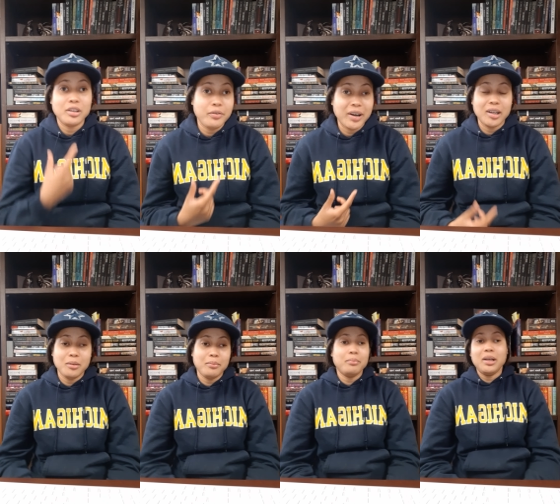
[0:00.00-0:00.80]
or you find
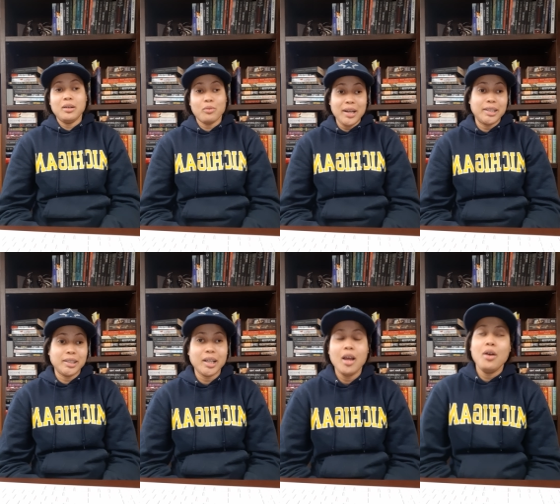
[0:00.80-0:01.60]
them being a
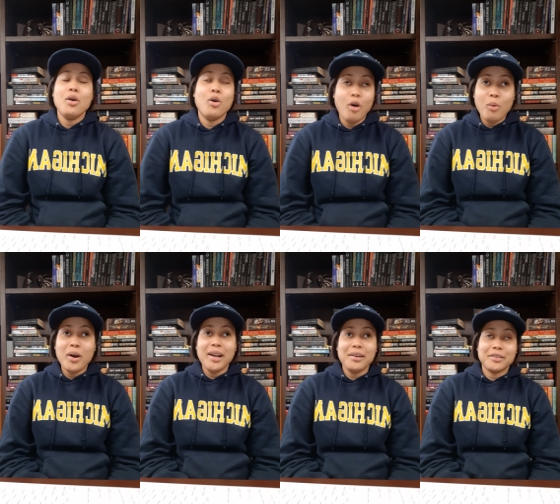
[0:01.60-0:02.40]
racist or
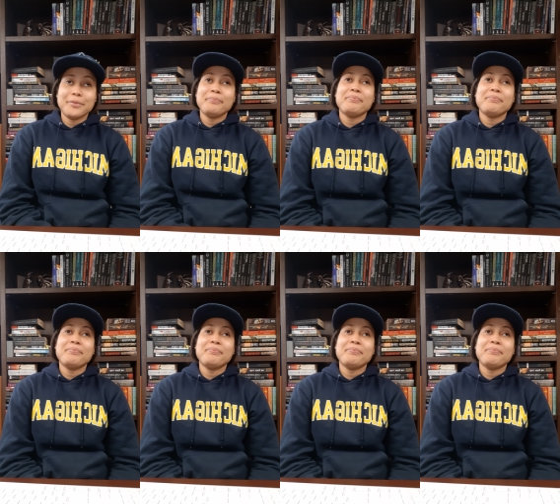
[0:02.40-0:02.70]
whatever.